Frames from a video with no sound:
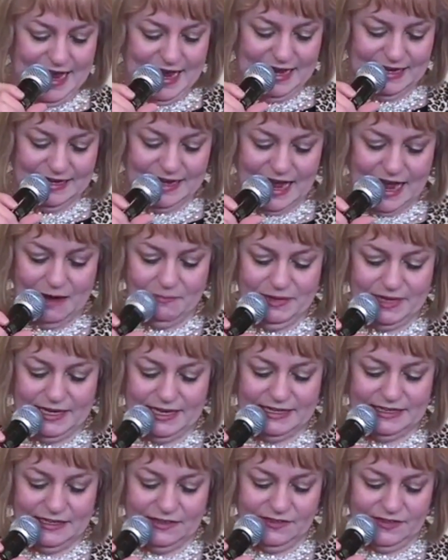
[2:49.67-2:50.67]
And I
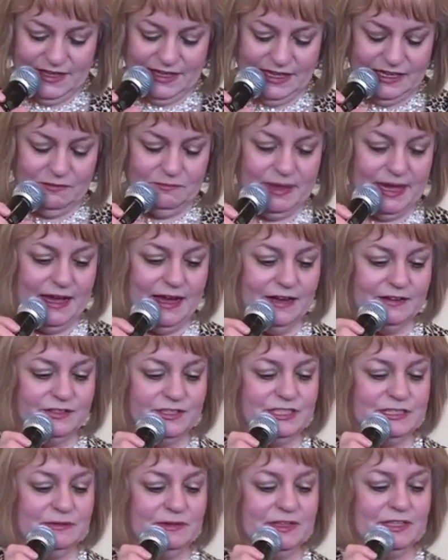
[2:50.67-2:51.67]
begin to think
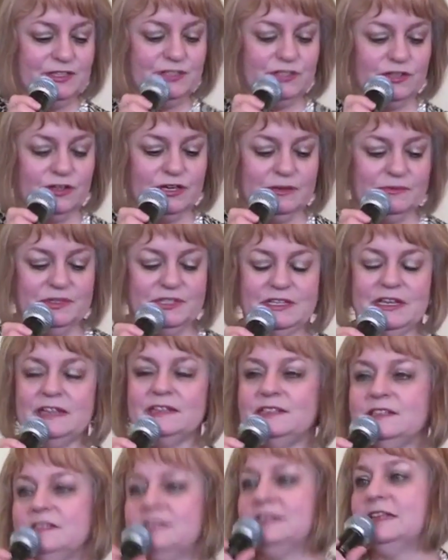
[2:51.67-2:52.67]
about some of the
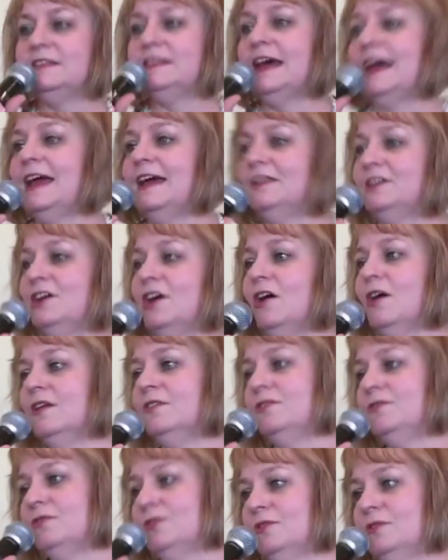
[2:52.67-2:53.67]
circumstances that they had
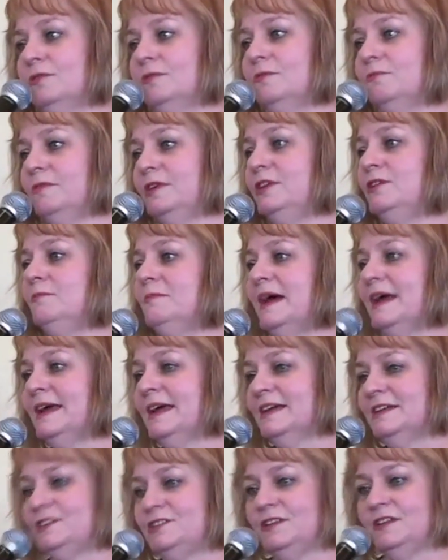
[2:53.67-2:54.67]
gone through when you
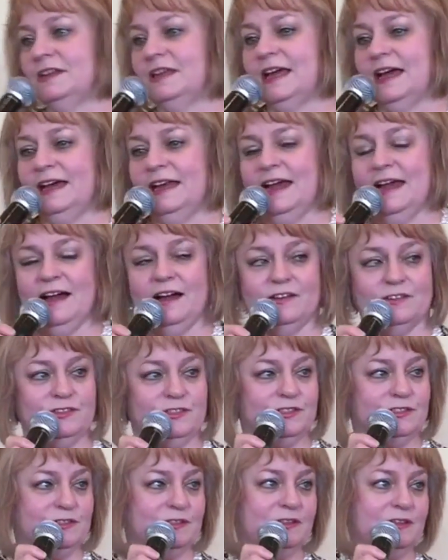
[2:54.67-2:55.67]
make it to the
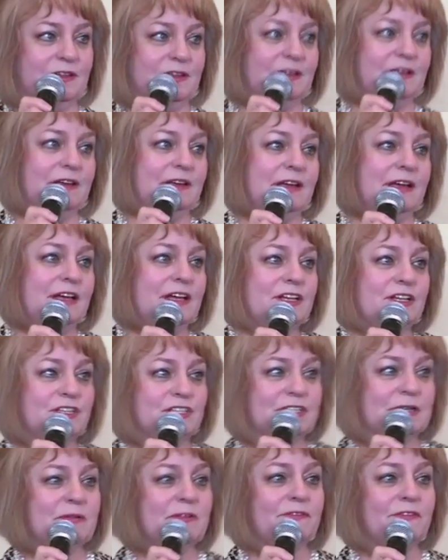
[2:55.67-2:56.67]
Gatehouse.
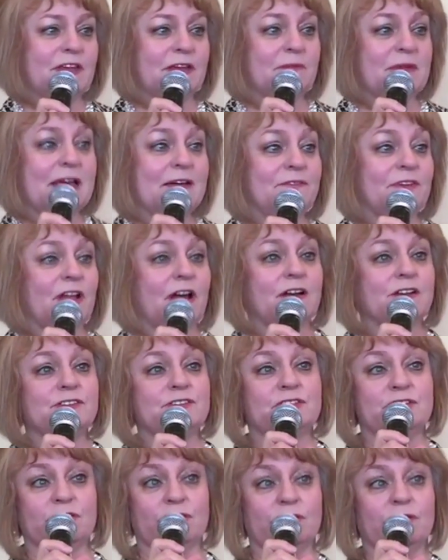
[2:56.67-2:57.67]
Some of them have
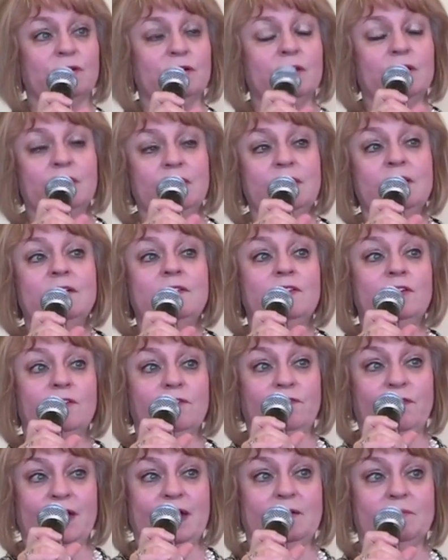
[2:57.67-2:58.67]
lost their
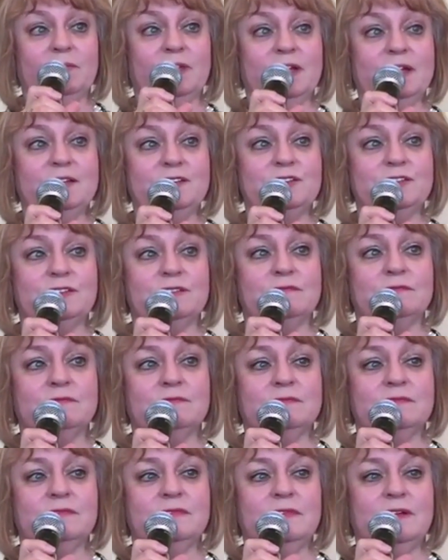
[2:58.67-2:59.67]
families.
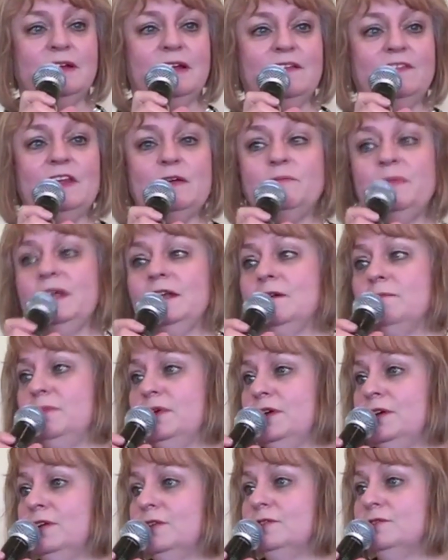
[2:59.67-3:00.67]
They've been
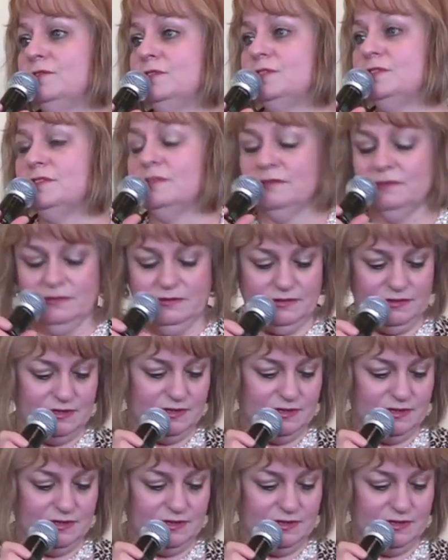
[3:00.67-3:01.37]
abused.